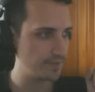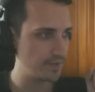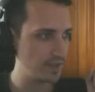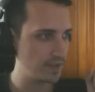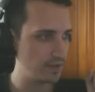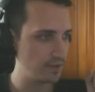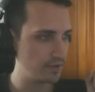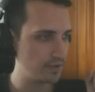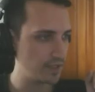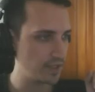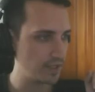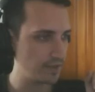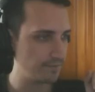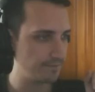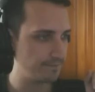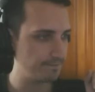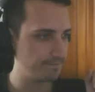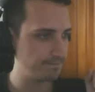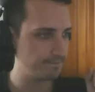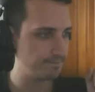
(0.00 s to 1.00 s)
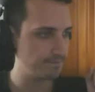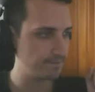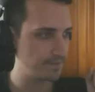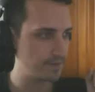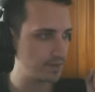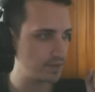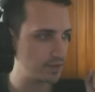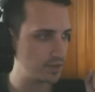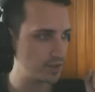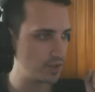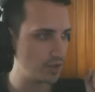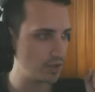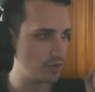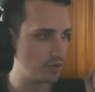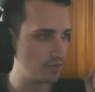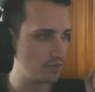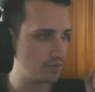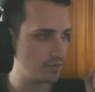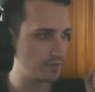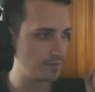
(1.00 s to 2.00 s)
Okay.
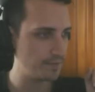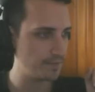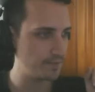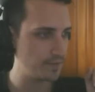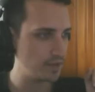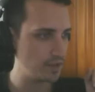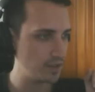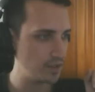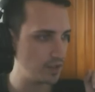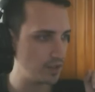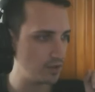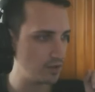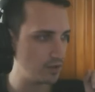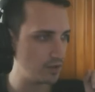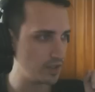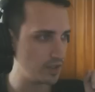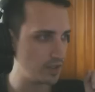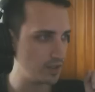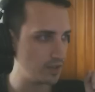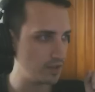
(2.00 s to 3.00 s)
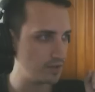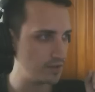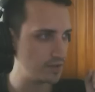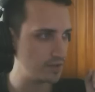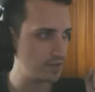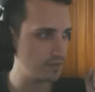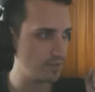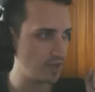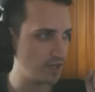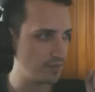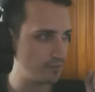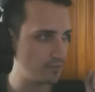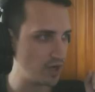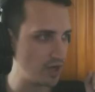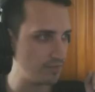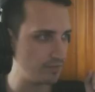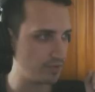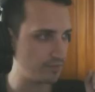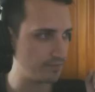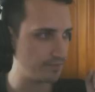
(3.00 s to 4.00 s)
So here is the main
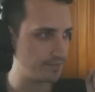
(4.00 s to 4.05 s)
problem.